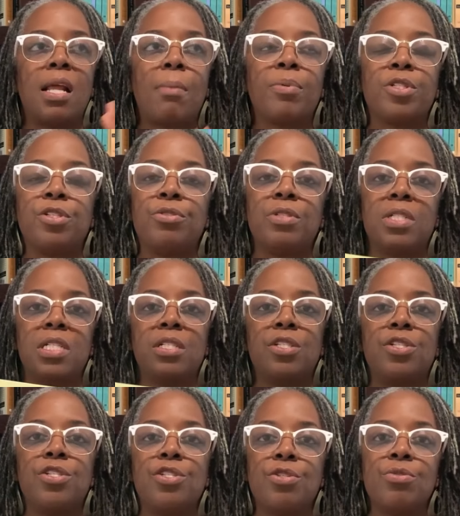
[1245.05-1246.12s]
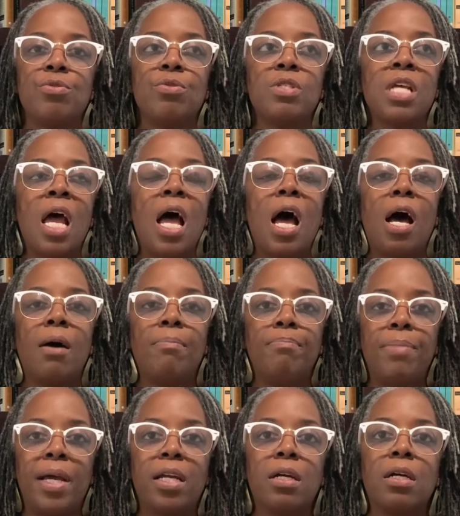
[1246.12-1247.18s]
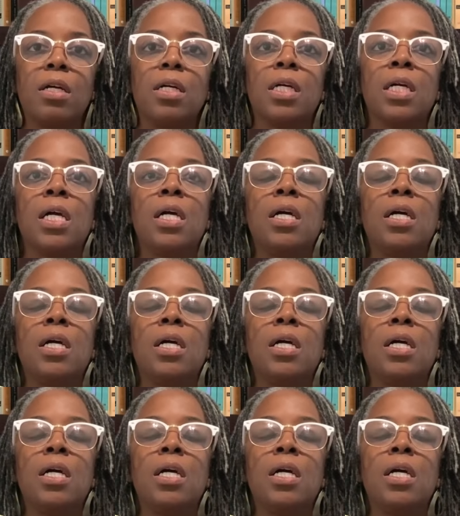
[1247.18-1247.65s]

opportunity to use a better